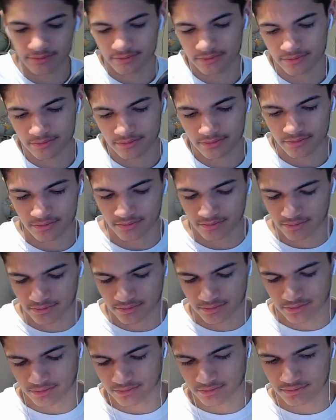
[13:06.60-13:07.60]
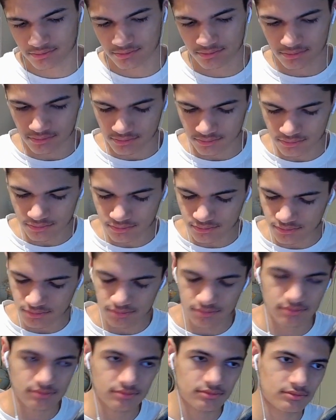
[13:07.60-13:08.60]

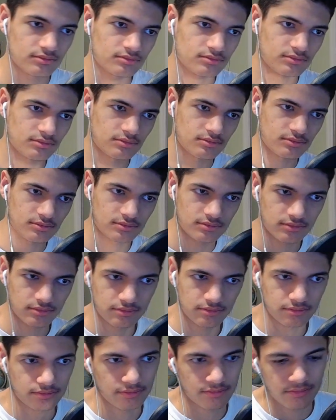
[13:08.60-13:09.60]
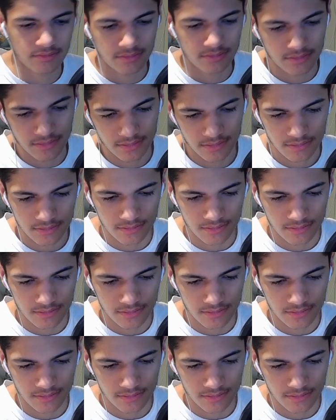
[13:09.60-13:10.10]
(silence)